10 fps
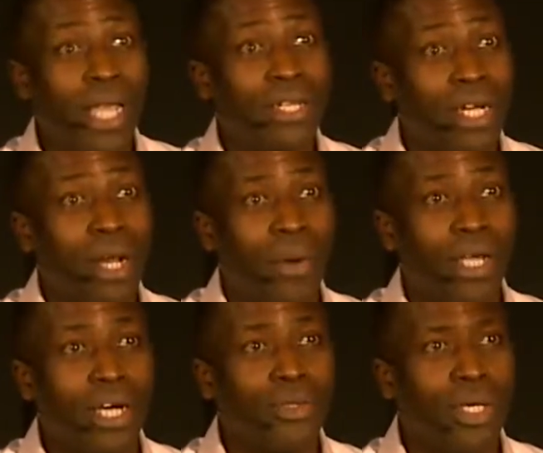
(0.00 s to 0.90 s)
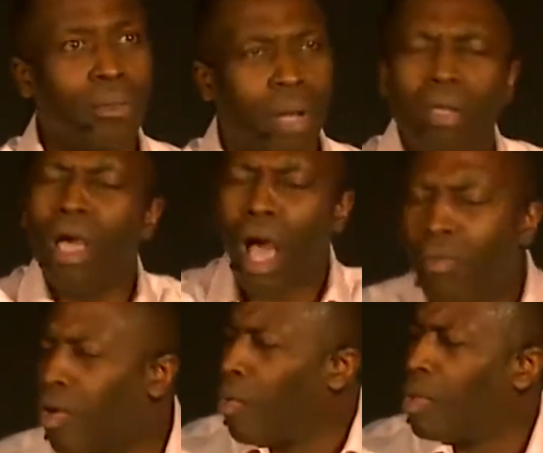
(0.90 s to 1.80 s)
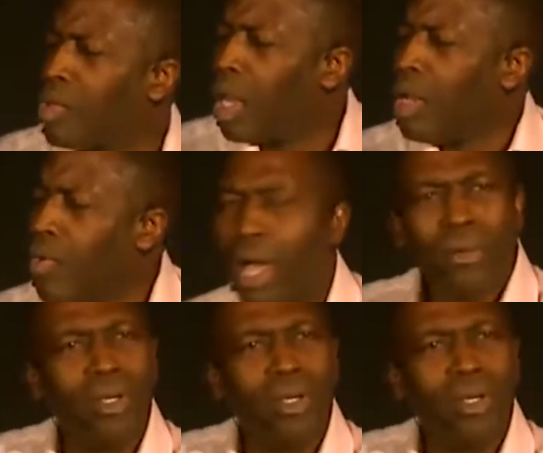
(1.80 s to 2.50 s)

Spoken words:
when you don't know what you're doing, but yeah, I'll go with you anyway.